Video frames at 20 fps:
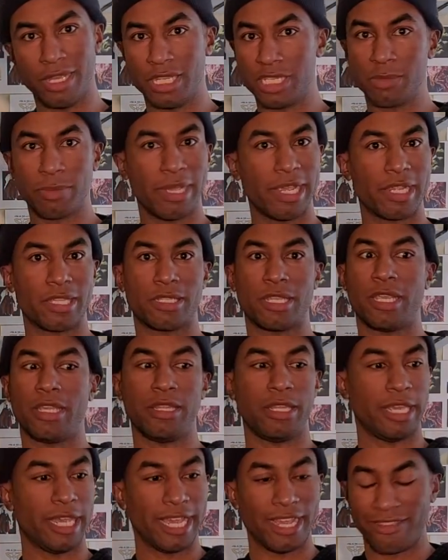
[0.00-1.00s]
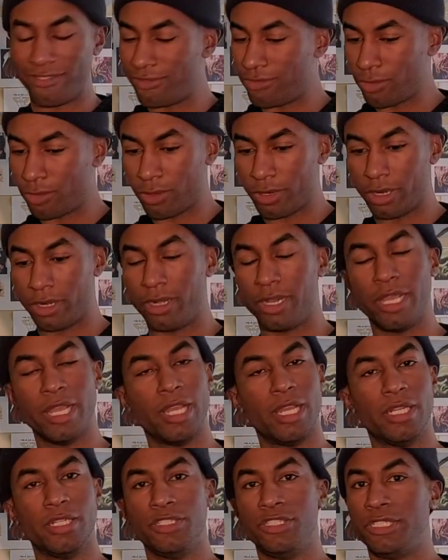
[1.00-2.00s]
Spike is saying the F word,
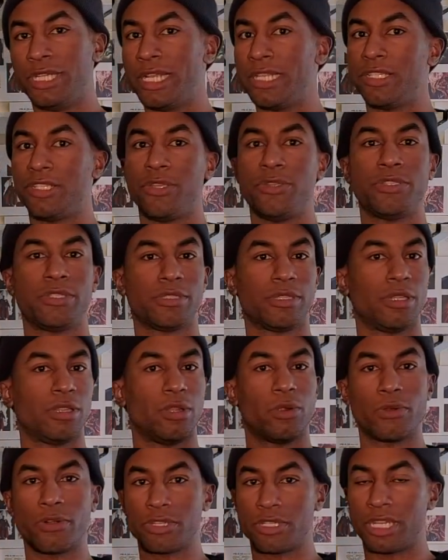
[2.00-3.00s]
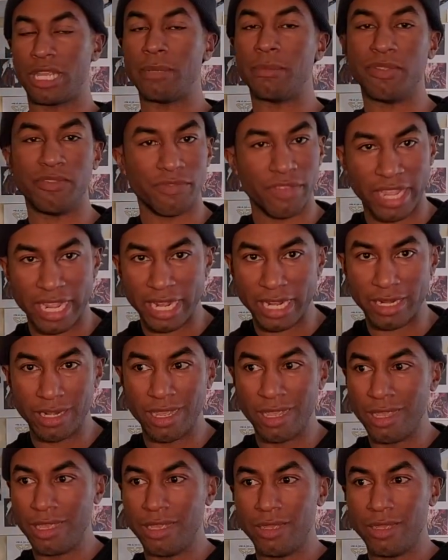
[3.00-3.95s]
Jet's using the Lord's name in vain.